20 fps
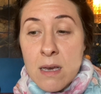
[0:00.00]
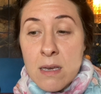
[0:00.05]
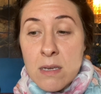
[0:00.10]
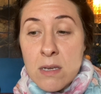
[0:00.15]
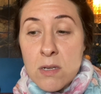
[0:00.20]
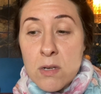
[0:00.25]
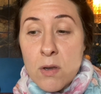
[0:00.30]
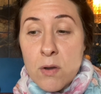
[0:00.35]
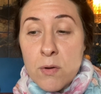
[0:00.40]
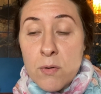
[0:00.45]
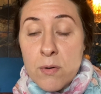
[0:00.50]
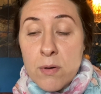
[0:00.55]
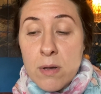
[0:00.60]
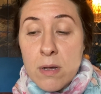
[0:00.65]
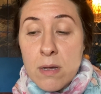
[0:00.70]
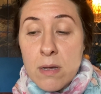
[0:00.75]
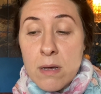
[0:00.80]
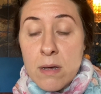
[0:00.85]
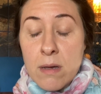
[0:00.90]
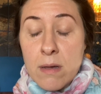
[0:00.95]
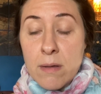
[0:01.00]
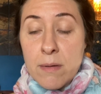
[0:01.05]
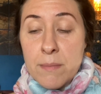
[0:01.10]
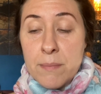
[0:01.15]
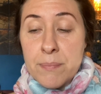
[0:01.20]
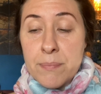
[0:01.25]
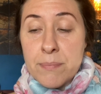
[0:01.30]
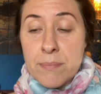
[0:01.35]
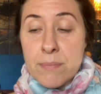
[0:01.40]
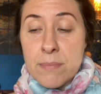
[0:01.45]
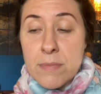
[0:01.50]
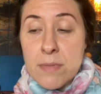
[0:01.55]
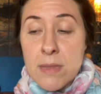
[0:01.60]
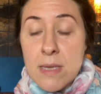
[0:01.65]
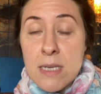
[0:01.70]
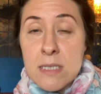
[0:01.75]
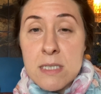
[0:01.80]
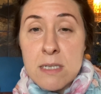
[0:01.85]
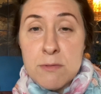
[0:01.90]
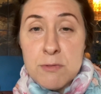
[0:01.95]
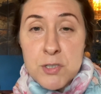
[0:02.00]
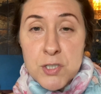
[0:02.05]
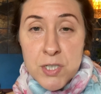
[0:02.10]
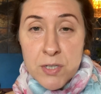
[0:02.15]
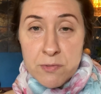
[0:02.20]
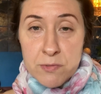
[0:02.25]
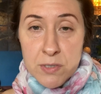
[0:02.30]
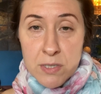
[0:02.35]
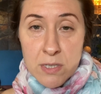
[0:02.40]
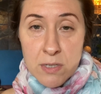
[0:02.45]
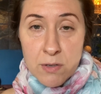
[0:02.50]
things have shifted